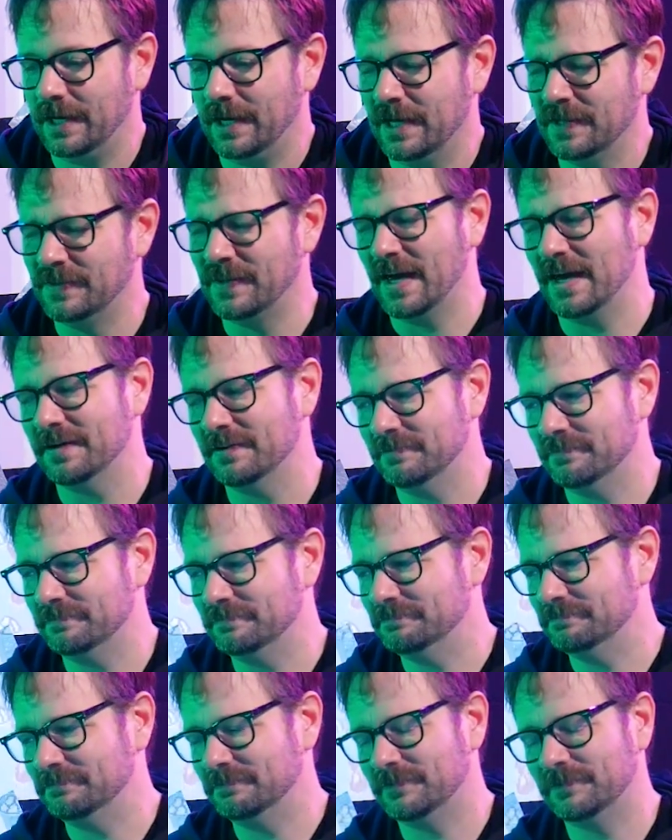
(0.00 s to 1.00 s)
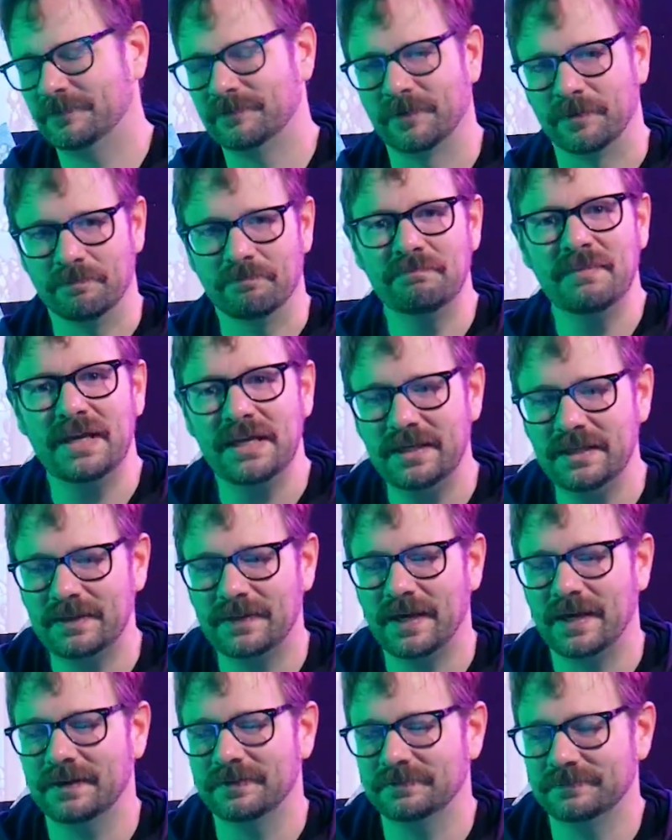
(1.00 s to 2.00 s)
and that for me
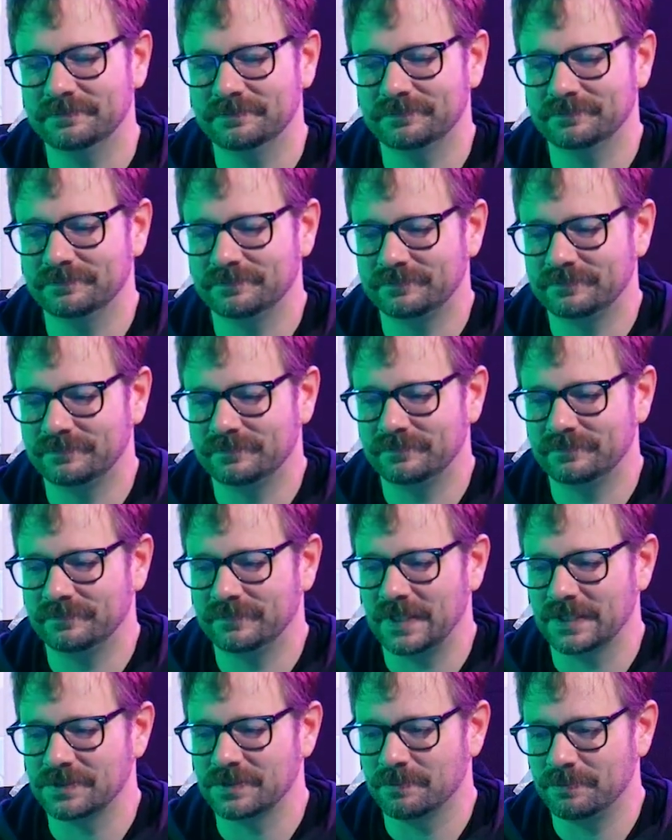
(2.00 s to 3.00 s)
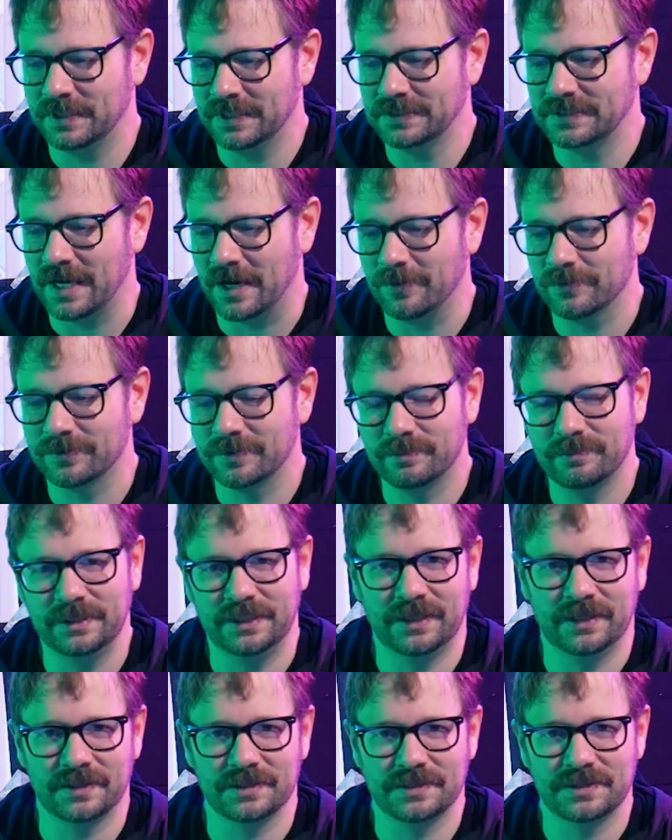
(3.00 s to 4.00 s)
that's a big downer,
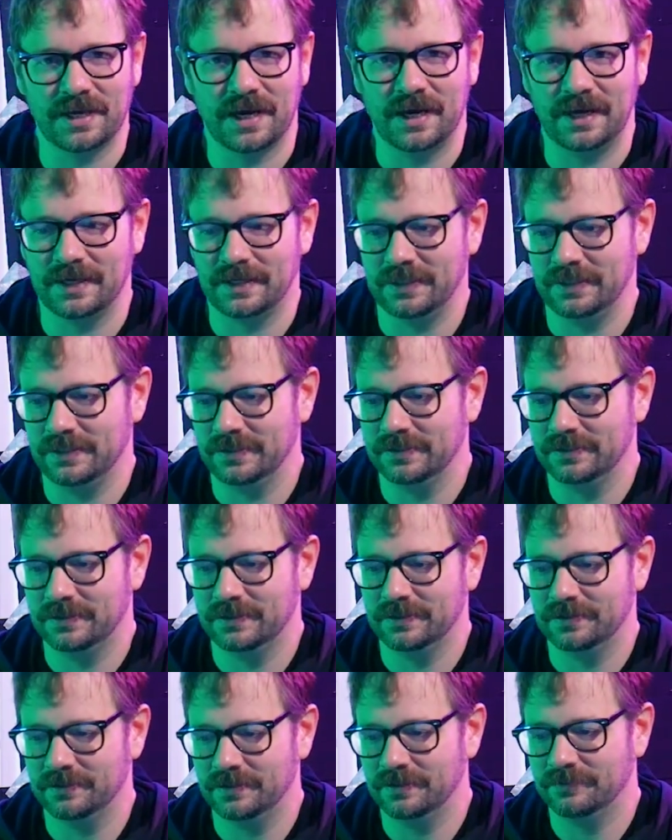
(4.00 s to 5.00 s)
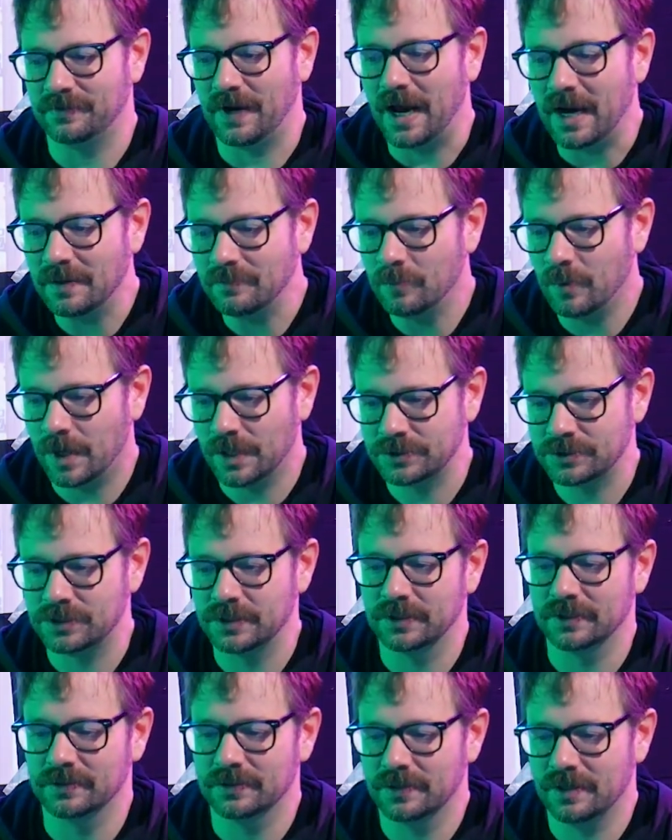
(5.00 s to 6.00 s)
because if I'm
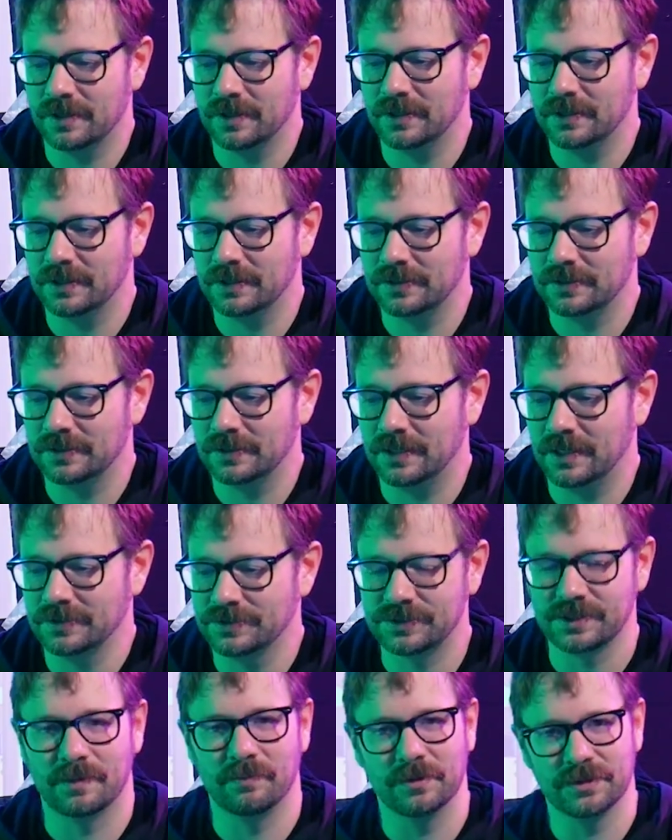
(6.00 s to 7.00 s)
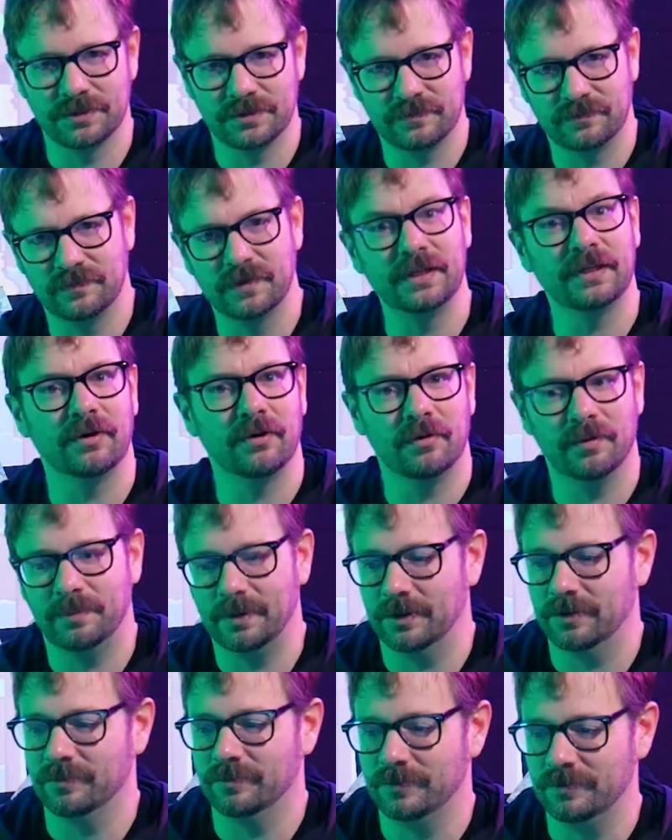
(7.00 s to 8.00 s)
watching someone's video
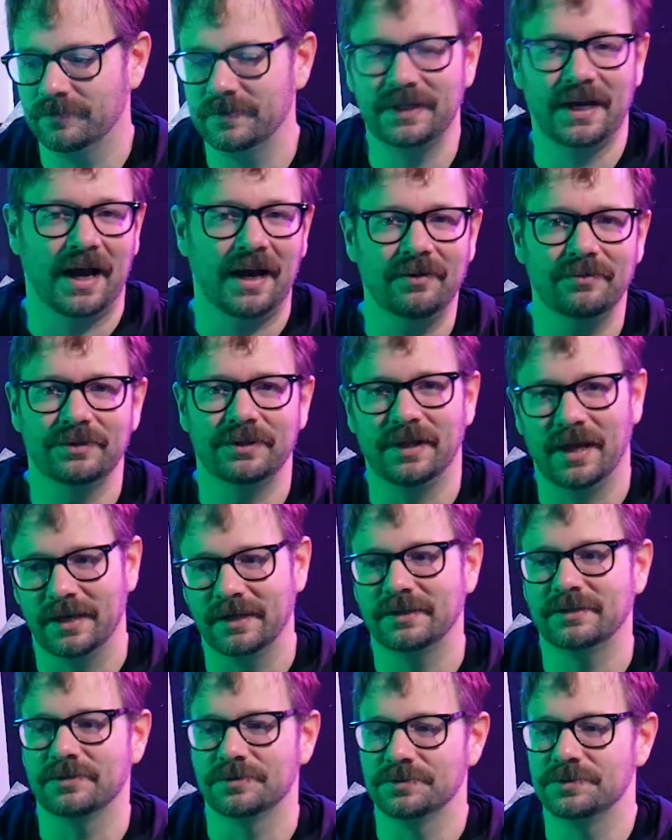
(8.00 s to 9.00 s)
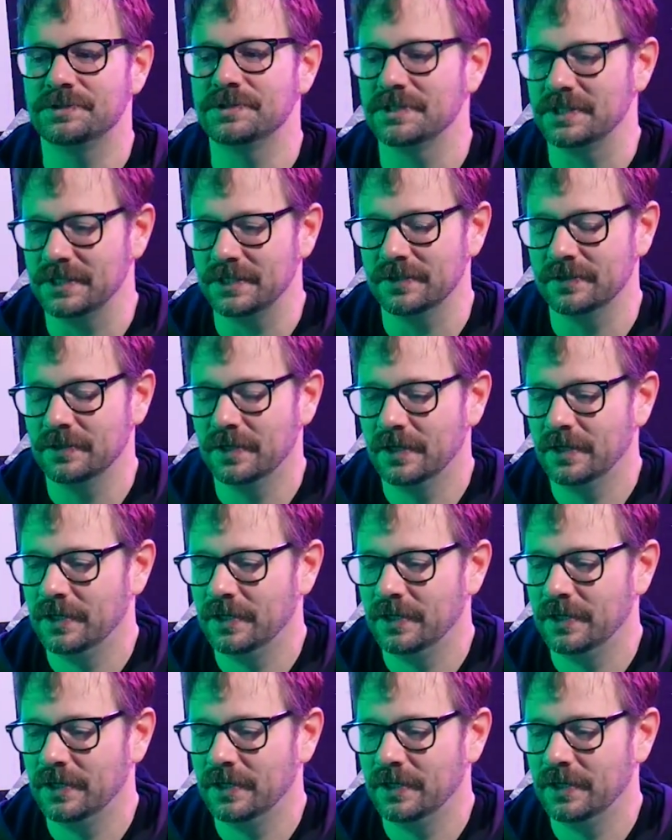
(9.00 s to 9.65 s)
about a movie, I would like to see